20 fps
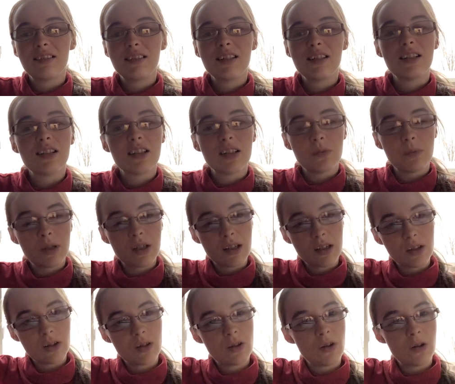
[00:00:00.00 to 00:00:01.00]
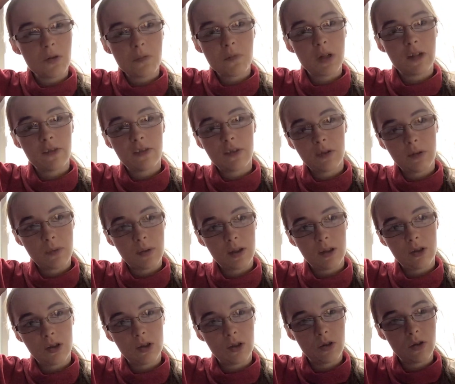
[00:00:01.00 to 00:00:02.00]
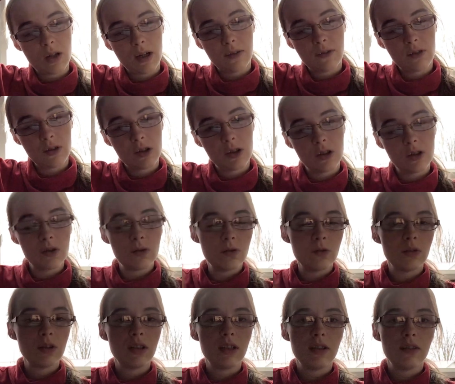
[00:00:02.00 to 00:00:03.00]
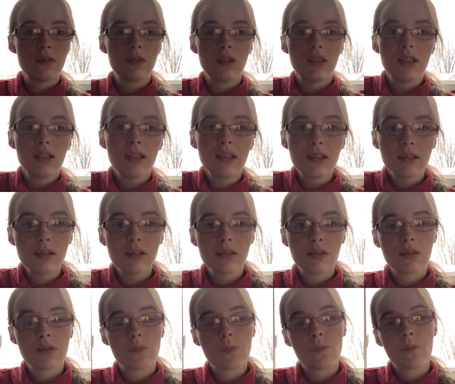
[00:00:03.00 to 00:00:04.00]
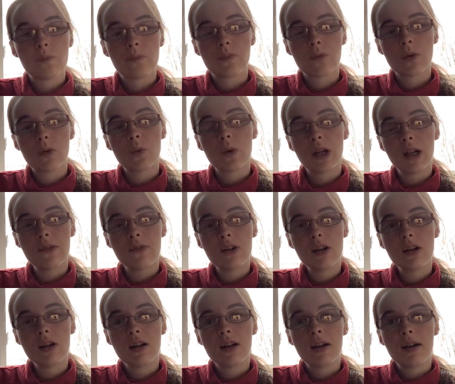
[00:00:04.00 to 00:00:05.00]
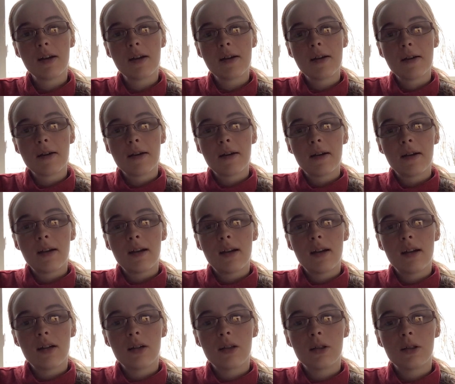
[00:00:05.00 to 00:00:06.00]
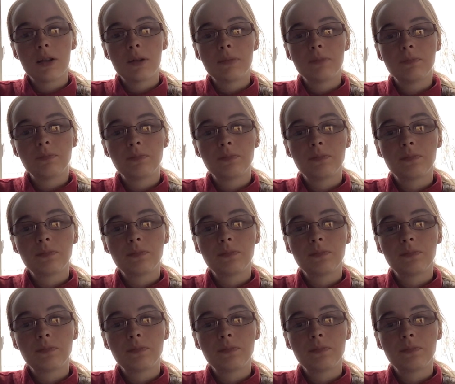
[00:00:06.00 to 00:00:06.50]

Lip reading: yeah, then we can go home whenever we want to, afternoon, evening, whatever. I'm